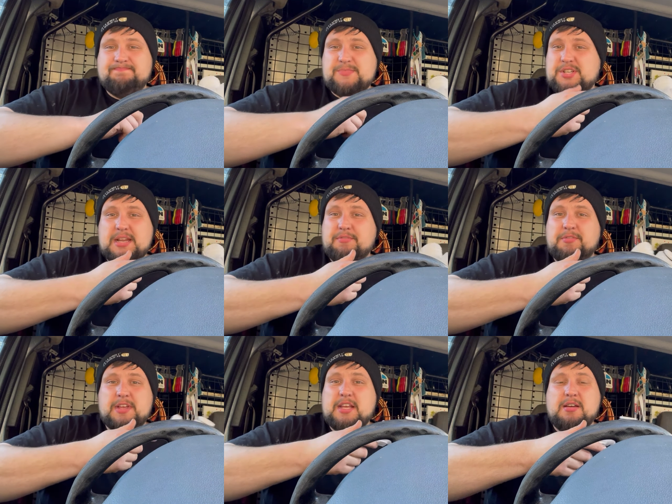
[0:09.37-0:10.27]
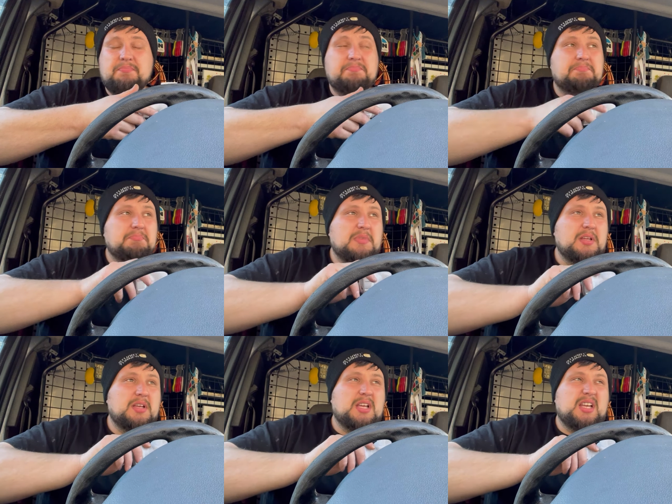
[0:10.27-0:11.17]
Just never fitted them.
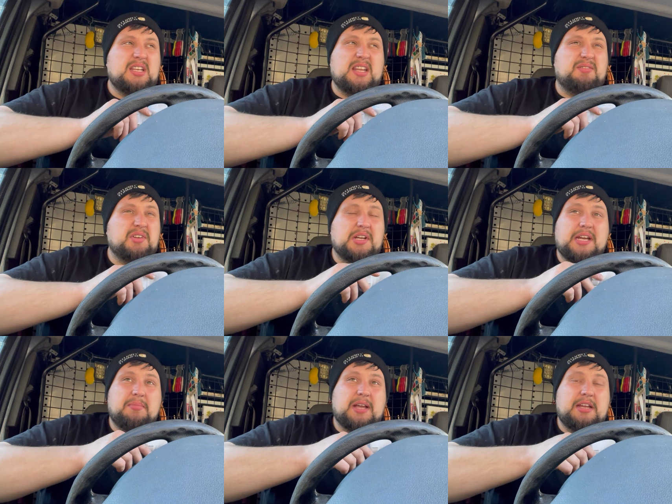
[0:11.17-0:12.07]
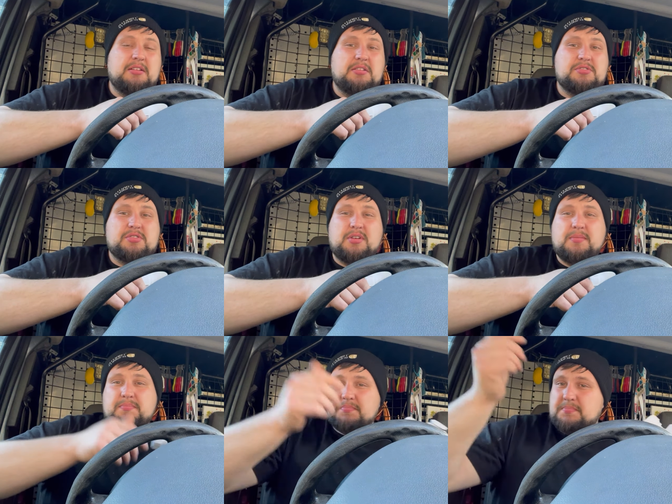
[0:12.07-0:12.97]
Never done any maintenance on
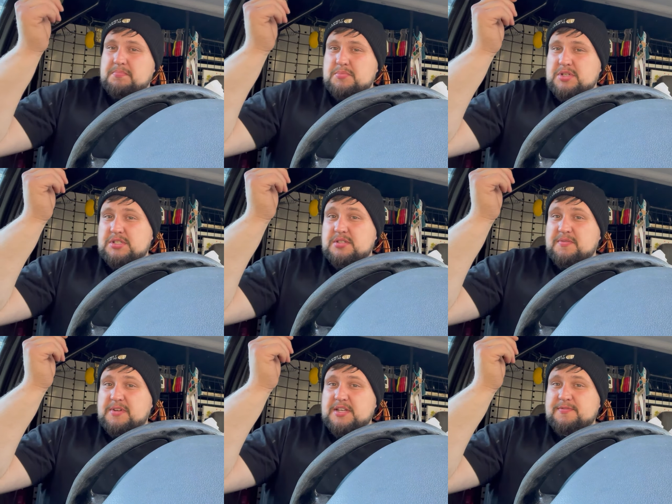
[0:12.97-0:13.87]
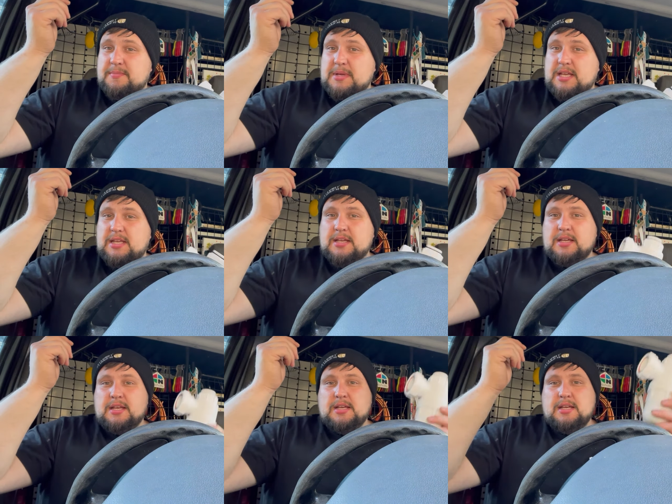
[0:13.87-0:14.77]
them. So this is the first for me.
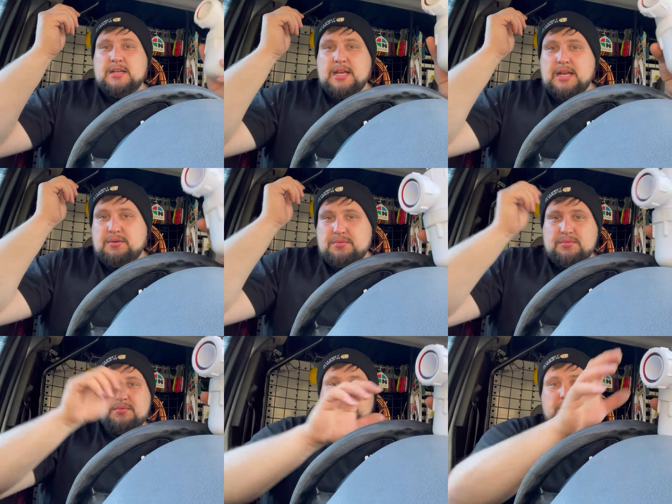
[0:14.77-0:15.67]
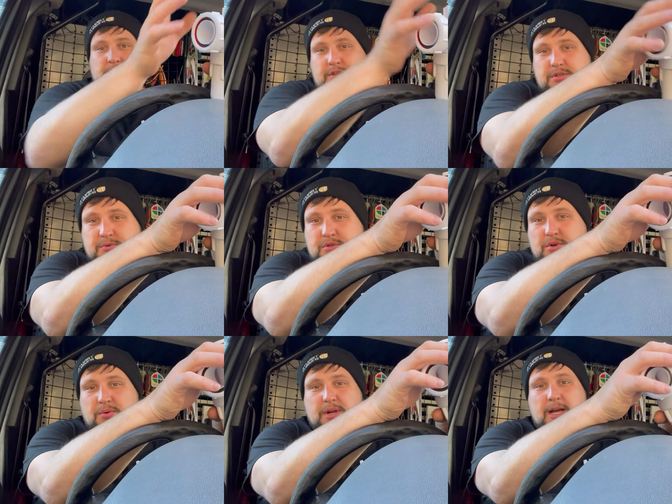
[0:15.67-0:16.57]
Now, customers
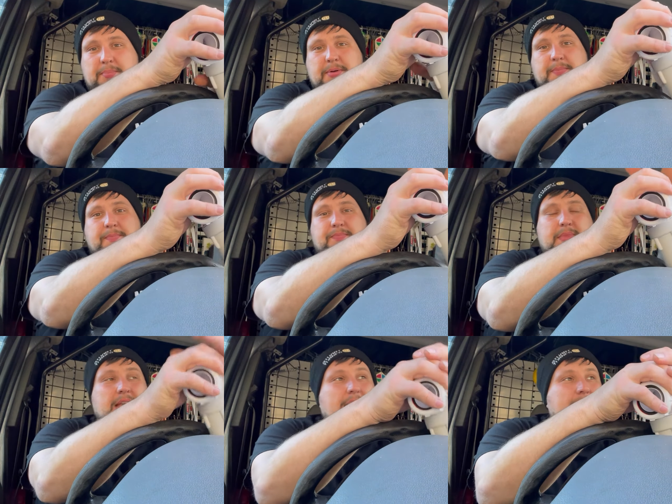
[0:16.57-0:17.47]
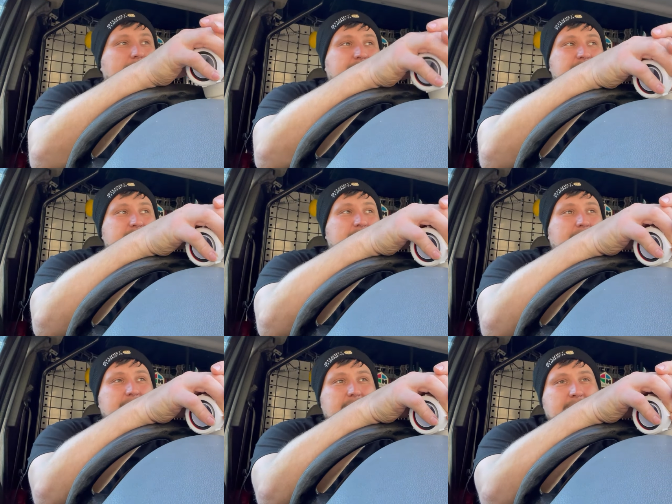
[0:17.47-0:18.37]
called up and they've
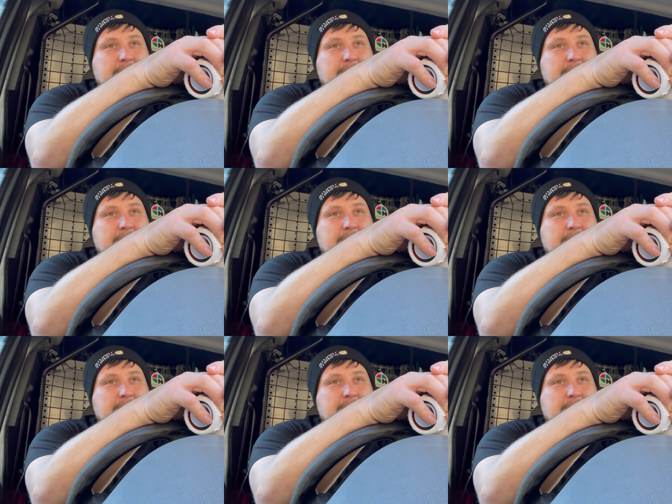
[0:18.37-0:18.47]
said,